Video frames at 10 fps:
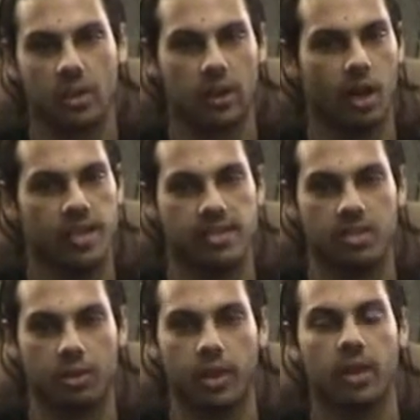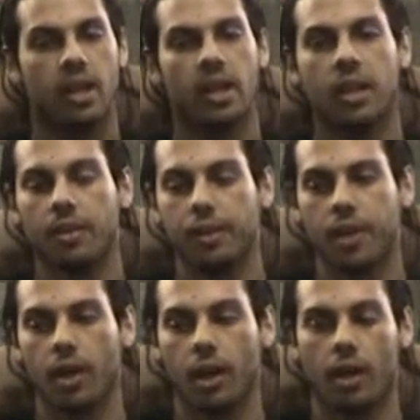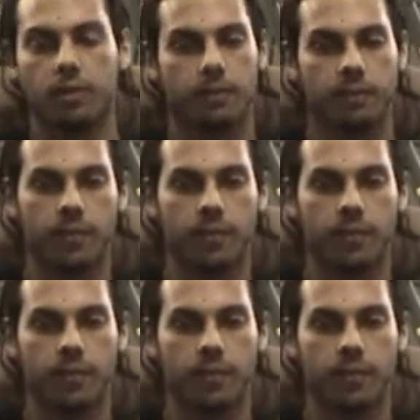their claws into it. The